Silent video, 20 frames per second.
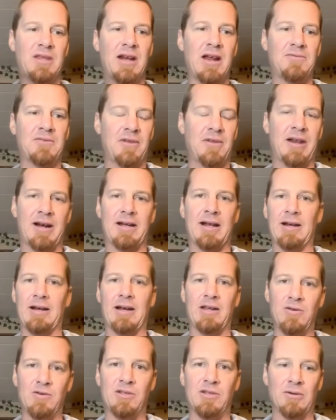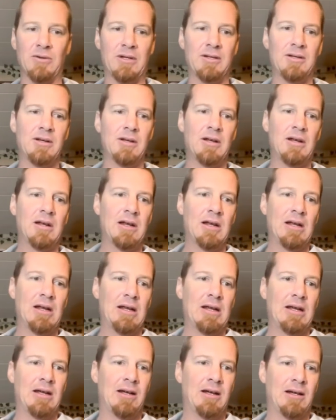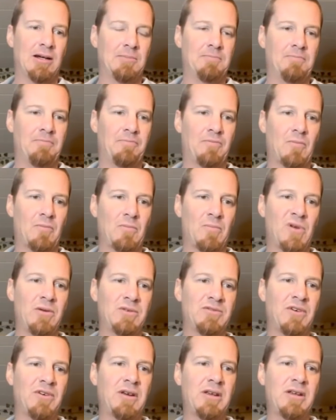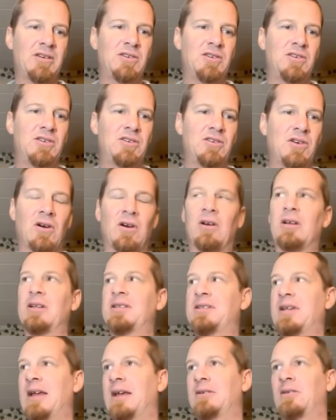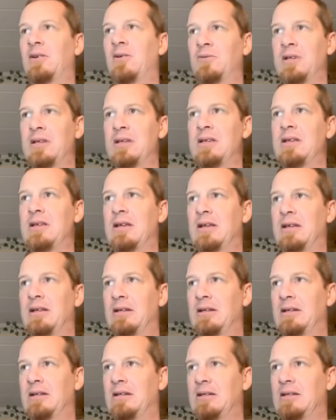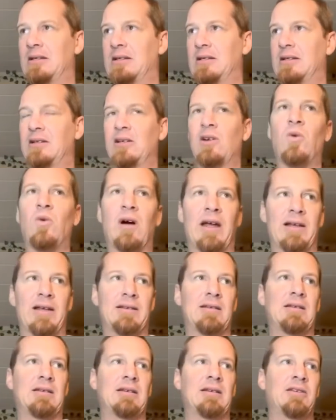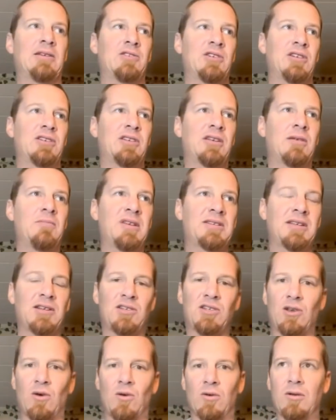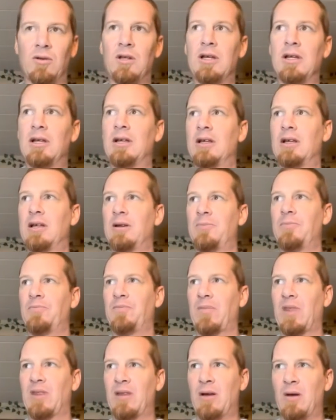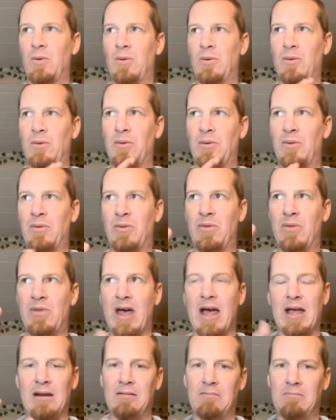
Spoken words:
after that, I kind of got used to it. But it was very dark, sad, lonely, and quiet, and just a missing soul. Now, that